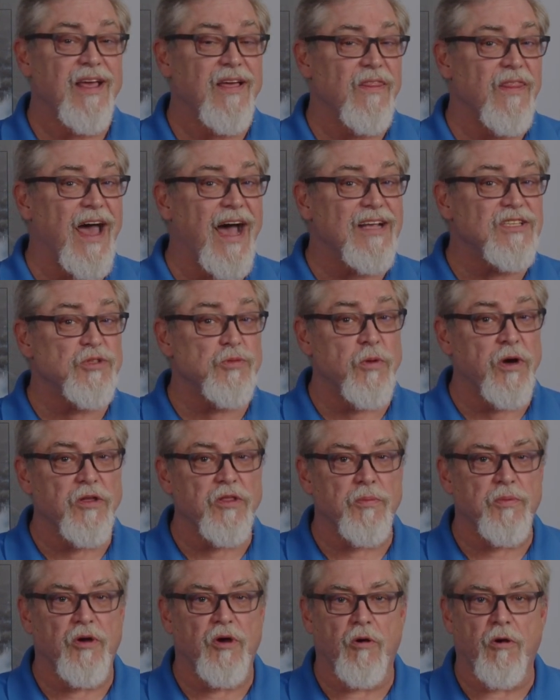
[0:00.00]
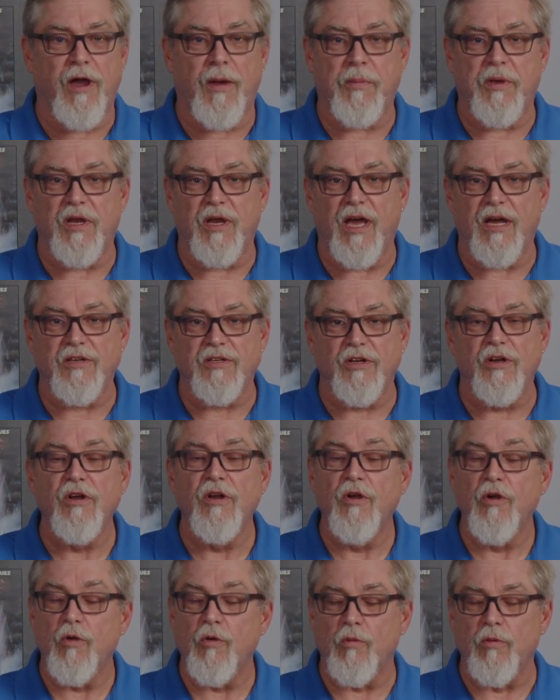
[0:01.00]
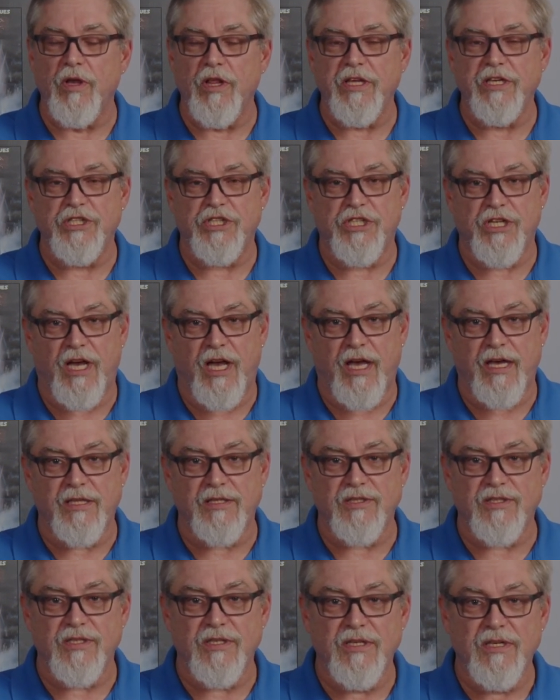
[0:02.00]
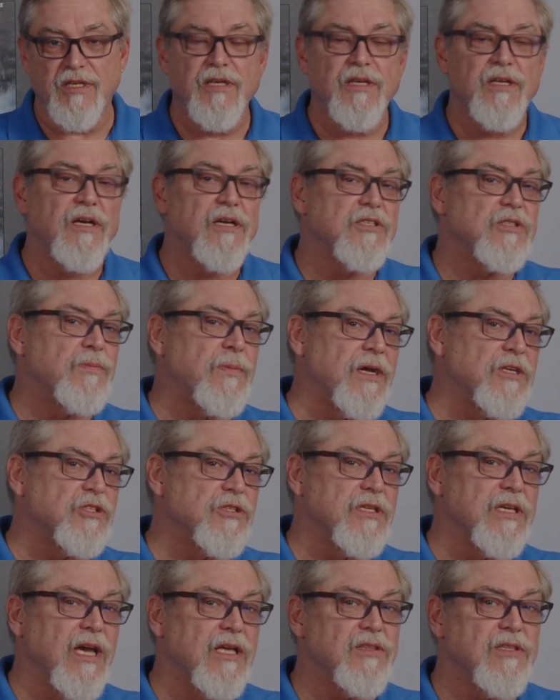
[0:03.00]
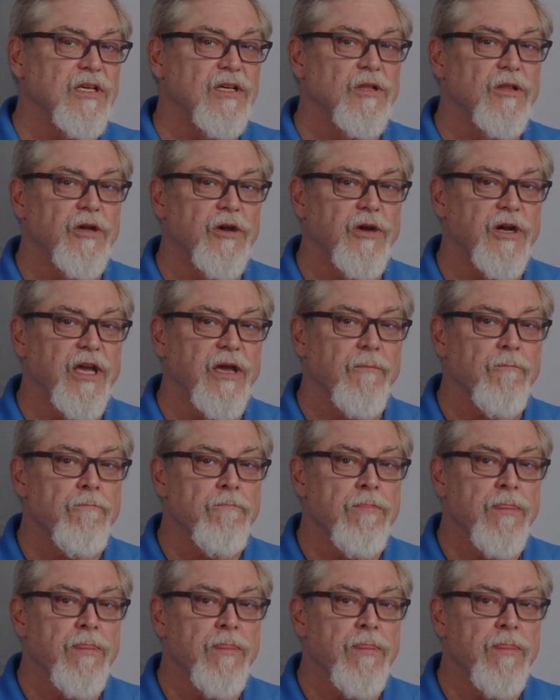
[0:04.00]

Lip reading: And that's where the program connector really shines, especially at the alerting.